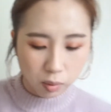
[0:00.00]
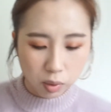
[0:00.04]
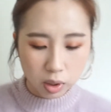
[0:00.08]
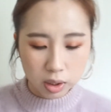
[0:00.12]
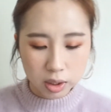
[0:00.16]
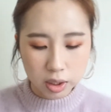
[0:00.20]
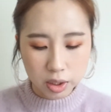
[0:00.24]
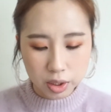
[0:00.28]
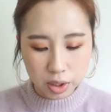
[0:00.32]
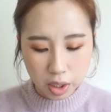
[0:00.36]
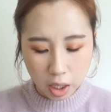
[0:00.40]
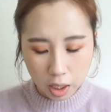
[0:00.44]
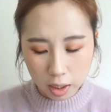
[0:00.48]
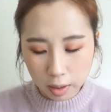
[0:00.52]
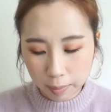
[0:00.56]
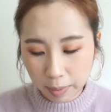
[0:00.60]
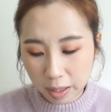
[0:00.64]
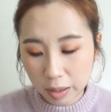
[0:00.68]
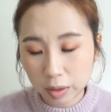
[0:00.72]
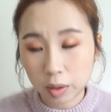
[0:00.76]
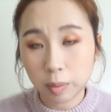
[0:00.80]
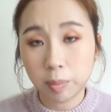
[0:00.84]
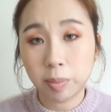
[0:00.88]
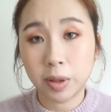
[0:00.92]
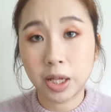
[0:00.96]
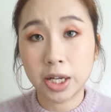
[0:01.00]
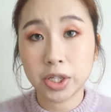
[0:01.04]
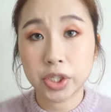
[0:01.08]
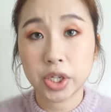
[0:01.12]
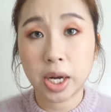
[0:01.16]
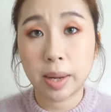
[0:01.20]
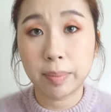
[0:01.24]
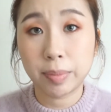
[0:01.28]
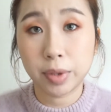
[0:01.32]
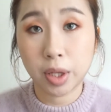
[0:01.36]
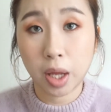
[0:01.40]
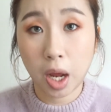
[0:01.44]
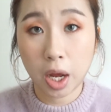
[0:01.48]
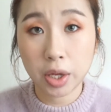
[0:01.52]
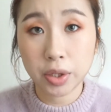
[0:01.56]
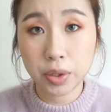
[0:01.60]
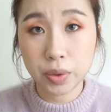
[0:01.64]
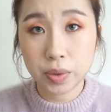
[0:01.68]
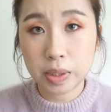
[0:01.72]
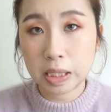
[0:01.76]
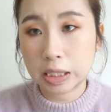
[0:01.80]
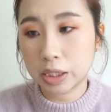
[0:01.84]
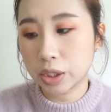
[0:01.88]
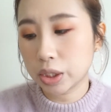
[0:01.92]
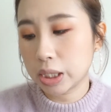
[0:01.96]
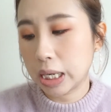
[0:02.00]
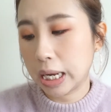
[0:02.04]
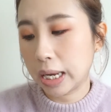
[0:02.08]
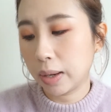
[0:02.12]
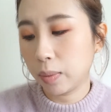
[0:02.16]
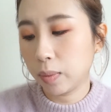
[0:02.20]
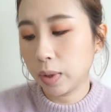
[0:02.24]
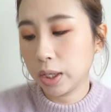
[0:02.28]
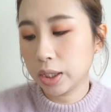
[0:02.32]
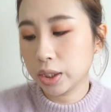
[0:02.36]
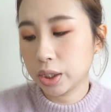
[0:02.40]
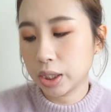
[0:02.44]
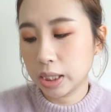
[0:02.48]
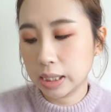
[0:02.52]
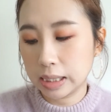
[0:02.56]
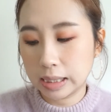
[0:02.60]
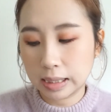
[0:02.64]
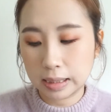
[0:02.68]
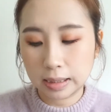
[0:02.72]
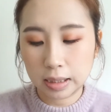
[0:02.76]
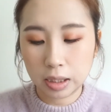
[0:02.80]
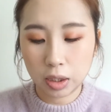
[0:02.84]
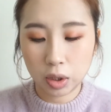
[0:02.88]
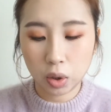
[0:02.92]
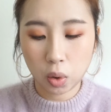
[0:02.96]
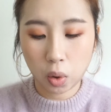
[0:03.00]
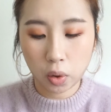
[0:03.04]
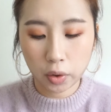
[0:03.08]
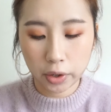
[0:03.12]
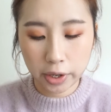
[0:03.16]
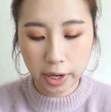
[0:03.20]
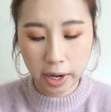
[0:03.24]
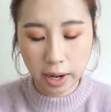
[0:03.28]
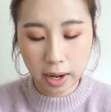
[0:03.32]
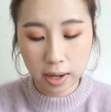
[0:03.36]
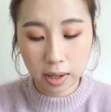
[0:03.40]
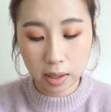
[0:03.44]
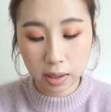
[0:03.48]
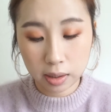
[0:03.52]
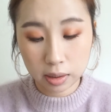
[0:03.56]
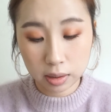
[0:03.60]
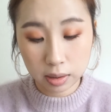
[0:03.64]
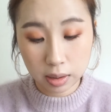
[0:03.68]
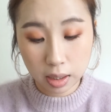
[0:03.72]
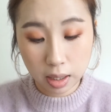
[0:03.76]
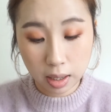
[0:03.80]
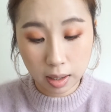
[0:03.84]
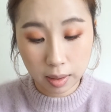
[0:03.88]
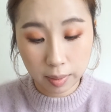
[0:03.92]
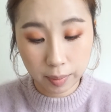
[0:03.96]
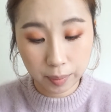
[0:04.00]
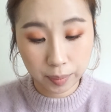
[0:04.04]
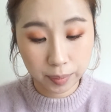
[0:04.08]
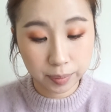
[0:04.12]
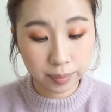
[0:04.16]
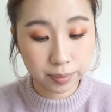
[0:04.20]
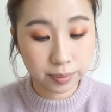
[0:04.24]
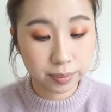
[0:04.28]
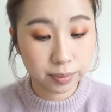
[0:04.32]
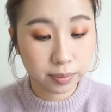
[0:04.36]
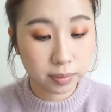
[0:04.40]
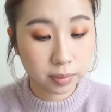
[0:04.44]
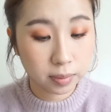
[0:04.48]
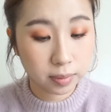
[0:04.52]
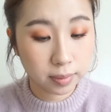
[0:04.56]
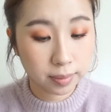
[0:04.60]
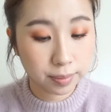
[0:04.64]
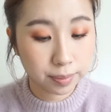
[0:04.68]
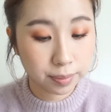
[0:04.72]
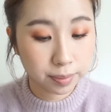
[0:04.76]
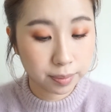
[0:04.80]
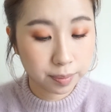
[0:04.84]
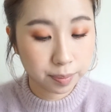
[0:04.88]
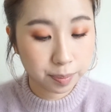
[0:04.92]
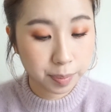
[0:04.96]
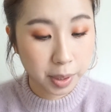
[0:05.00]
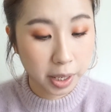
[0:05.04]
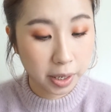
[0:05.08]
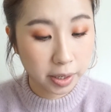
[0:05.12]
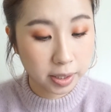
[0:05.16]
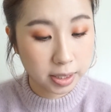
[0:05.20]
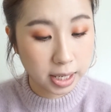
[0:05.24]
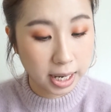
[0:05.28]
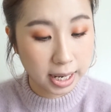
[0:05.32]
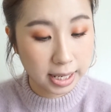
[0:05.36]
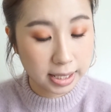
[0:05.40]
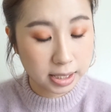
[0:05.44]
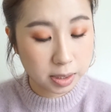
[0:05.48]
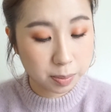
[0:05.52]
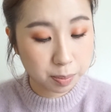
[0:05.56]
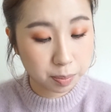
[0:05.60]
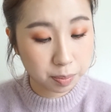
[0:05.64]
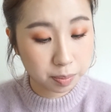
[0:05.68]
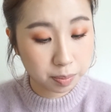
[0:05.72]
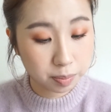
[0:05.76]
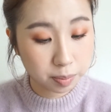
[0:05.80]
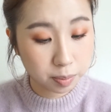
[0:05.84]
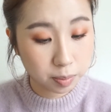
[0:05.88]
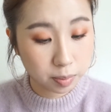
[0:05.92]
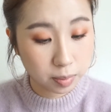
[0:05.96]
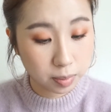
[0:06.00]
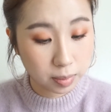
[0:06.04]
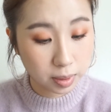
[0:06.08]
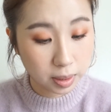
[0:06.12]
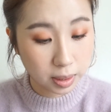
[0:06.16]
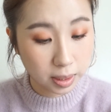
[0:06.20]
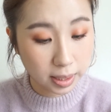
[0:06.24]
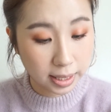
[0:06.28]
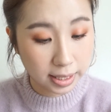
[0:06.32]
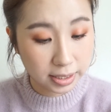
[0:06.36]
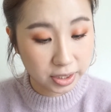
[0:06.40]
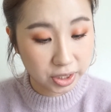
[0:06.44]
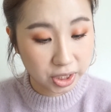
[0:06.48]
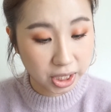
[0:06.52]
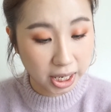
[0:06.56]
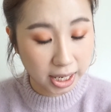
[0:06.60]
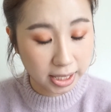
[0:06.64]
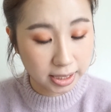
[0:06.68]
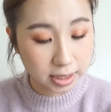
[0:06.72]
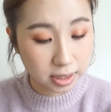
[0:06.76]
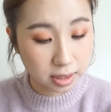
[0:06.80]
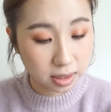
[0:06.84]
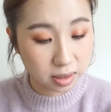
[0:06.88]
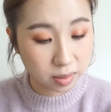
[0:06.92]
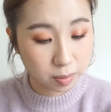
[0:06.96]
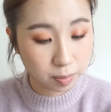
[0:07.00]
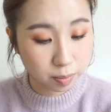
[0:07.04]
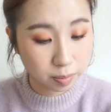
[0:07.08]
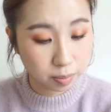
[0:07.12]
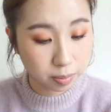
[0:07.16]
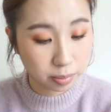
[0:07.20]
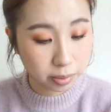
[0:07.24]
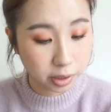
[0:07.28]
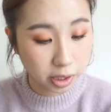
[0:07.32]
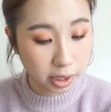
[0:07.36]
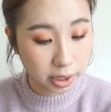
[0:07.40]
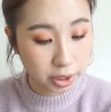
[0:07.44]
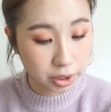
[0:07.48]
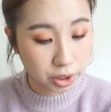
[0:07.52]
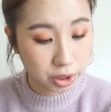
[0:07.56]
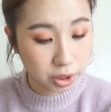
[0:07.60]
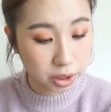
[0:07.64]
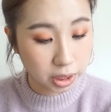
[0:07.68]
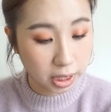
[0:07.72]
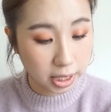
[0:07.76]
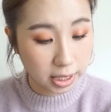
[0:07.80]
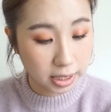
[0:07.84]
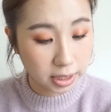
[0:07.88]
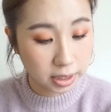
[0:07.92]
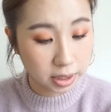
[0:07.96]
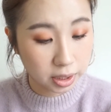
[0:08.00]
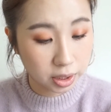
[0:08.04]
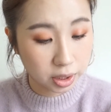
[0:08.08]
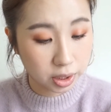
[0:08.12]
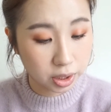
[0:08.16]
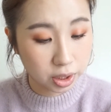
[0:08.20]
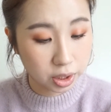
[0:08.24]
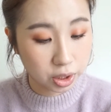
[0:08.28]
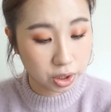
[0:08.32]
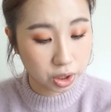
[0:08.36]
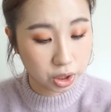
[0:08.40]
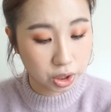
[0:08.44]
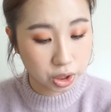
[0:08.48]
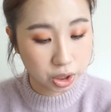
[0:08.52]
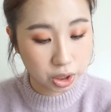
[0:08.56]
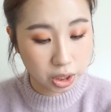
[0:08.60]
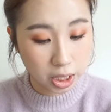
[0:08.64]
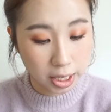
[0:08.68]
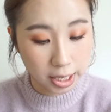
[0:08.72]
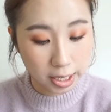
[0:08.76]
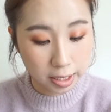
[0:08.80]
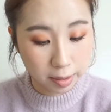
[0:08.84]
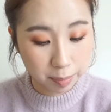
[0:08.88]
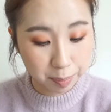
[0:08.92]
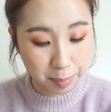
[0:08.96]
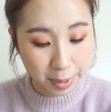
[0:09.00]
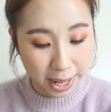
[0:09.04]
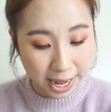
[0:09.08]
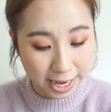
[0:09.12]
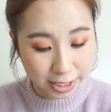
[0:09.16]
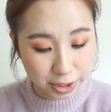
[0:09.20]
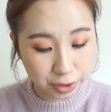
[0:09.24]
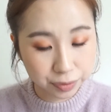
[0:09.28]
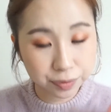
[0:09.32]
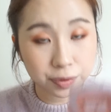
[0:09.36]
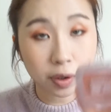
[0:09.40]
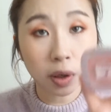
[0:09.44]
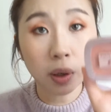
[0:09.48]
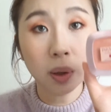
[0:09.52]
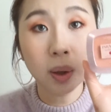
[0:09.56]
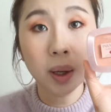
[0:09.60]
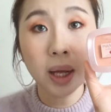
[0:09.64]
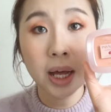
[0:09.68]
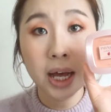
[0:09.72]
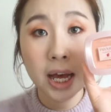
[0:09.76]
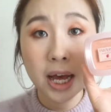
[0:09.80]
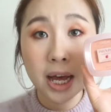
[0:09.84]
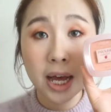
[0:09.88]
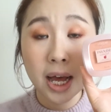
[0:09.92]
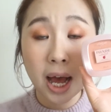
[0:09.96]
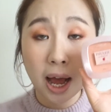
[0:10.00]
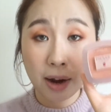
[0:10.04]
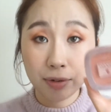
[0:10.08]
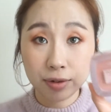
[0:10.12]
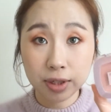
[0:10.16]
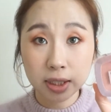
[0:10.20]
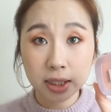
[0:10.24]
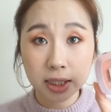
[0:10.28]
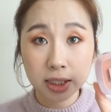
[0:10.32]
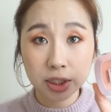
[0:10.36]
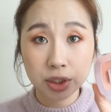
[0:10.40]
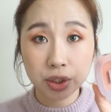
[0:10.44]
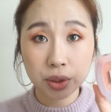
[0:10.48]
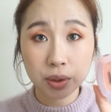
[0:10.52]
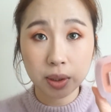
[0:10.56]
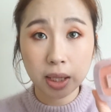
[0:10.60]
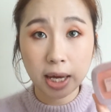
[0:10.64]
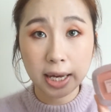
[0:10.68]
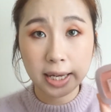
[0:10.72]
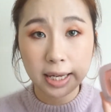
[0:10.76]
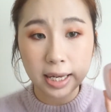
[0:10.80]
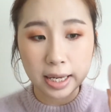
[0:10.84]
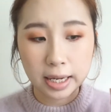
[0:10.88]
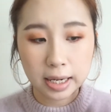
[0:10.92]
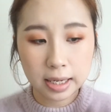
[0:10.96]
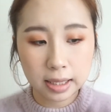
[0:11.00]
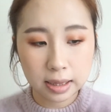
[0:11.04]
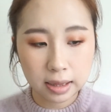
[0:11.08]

I want to talk about the blush I'm not using today, which is the L'Oreal Paradise Enchanted blush in the shade Bashful. I really do like it.